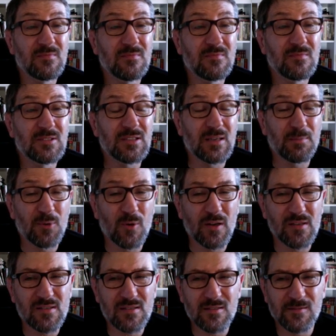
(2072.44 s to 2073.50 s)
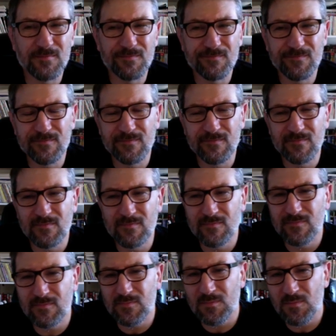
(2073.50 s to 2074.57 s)
Save points.
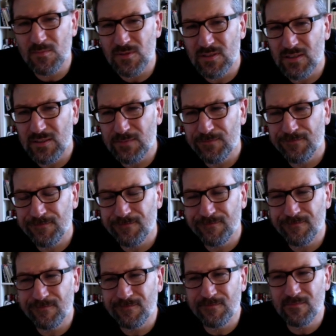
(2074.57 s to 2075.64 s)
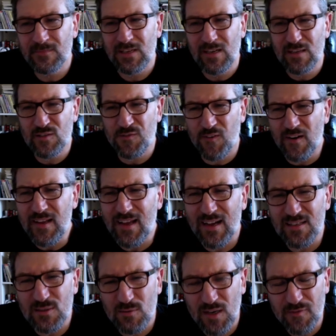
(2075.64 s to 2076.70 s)
See? It's funny
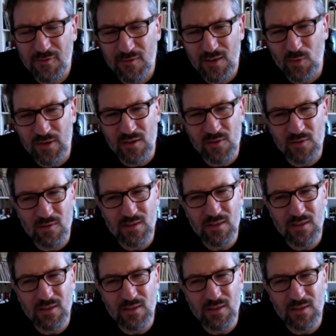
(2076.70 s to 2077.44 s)
as a referee when you